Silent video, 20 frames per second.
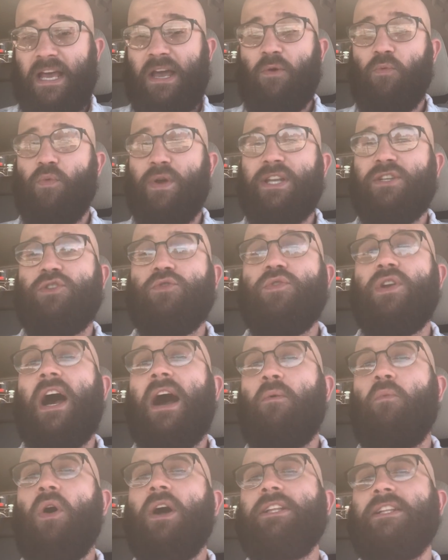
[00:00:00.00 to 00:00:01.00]
We do
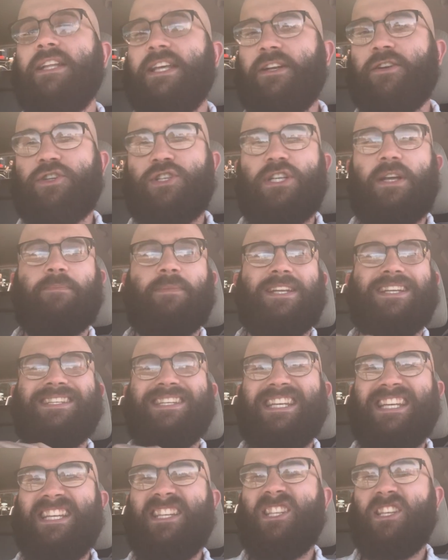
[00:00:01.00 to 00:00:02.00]
not want leadership that
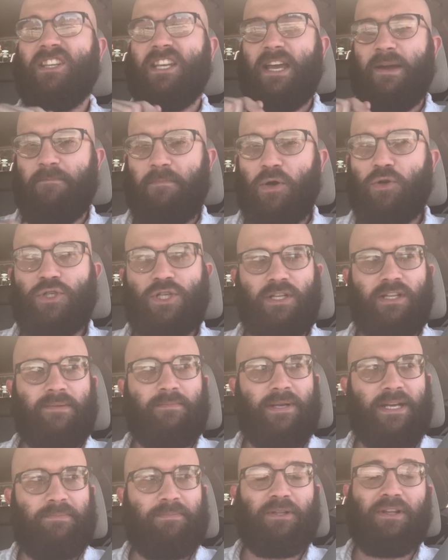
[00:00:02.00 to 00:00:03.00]
is easily emotionally
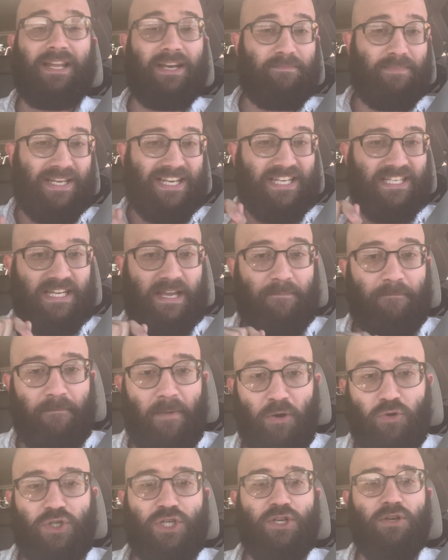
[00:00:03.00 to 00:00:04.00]
manipulated, because
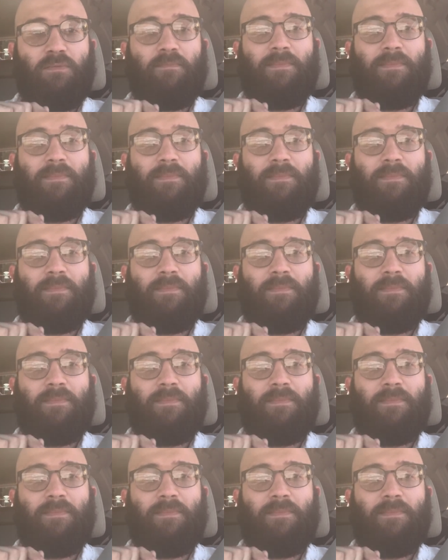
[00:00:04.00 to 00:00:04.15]
emotional